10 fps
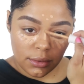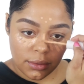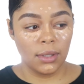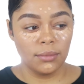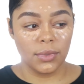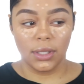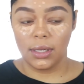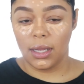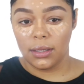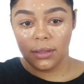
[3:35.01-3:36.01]
I'm really
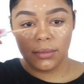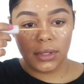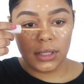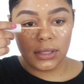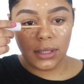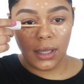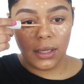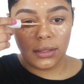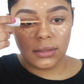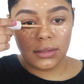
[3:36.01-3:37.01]
not good with these
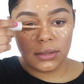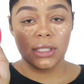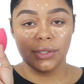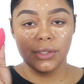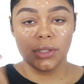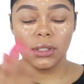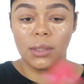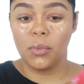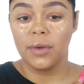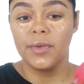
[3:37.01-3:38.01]
lines. Still using
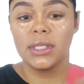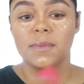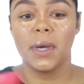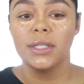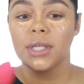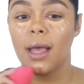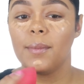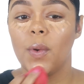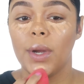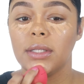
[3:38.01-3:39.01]
the Morphe sponge,
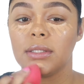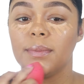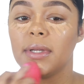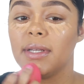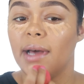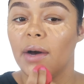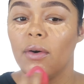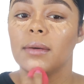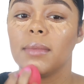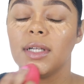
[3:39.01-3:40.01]
I'm going to blend
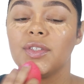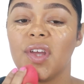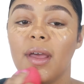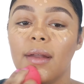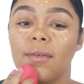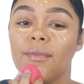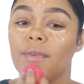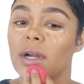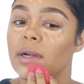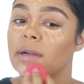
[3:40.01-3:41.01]
out my chin
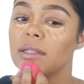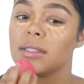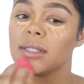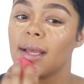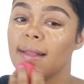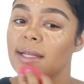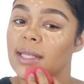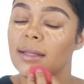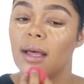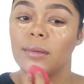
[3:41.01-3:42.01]
first. I like
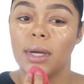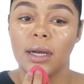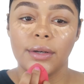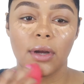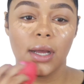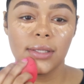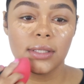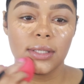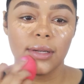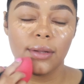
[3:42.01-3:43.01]
to let my under eyes
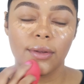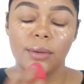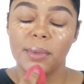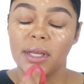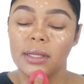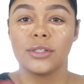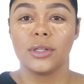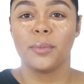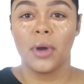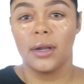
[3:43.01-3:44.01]
sit a little bit so
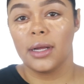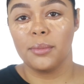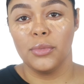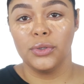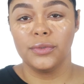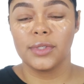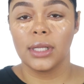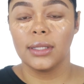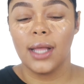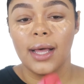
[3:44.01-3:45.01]
the product moves
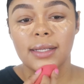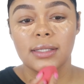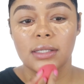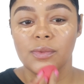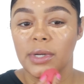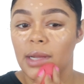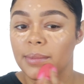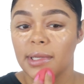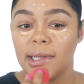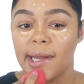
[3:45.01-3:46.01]
less when I
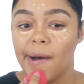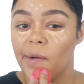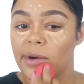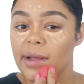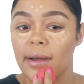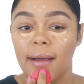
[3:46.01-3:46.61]
blend it out.